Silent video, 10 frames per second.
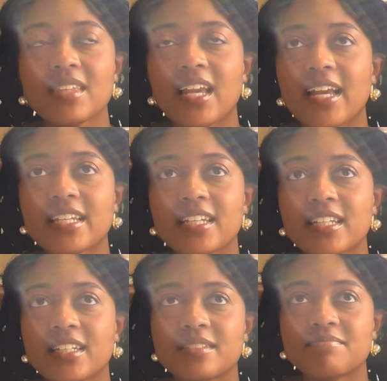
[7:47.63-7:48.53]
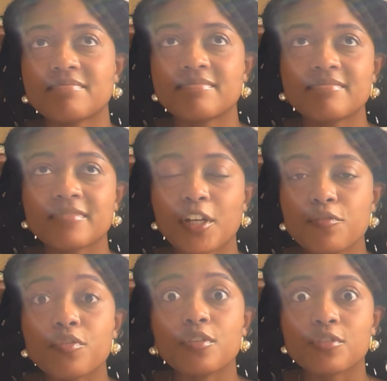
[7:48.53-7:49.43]
any
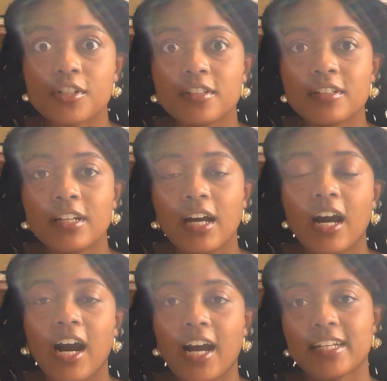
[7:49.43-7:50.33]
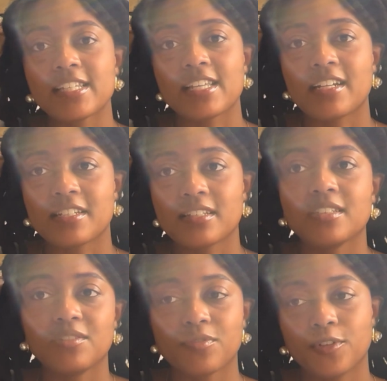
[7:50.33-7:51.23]
confusion, I decided to
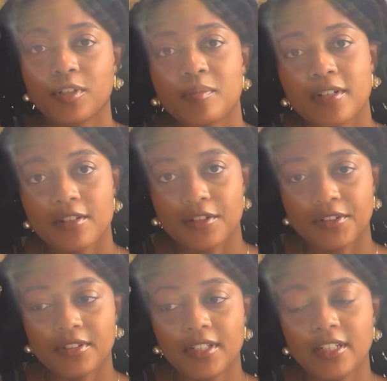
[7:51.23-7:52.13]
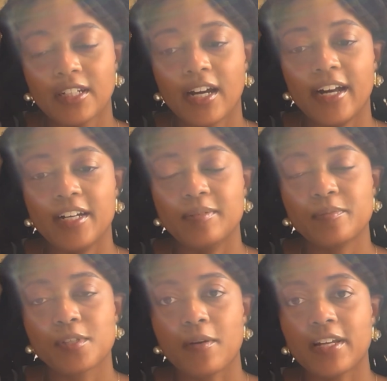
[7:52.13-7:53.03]
leave 30 minutes early.
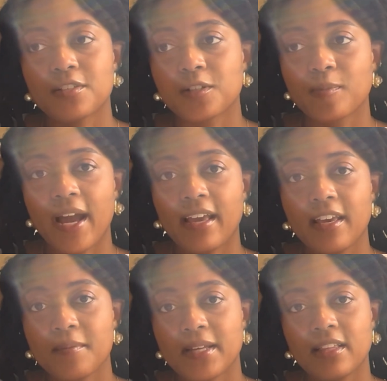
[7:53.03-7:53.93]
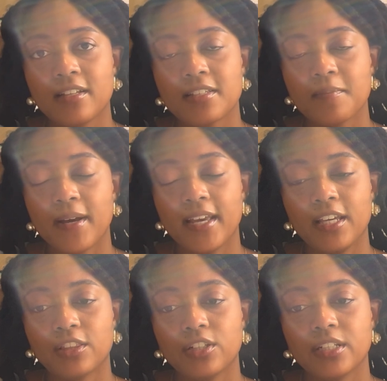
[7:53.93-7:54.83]
So I started packing my things up by
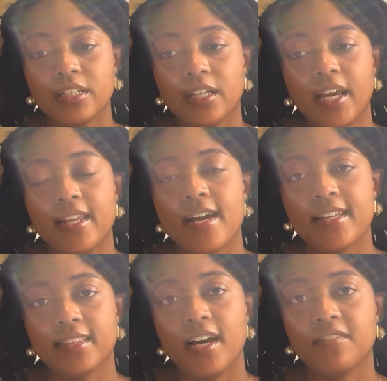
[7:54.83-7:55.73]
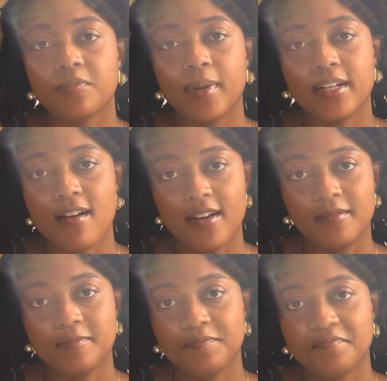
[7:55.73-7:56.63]
8:30, and I had left by 9.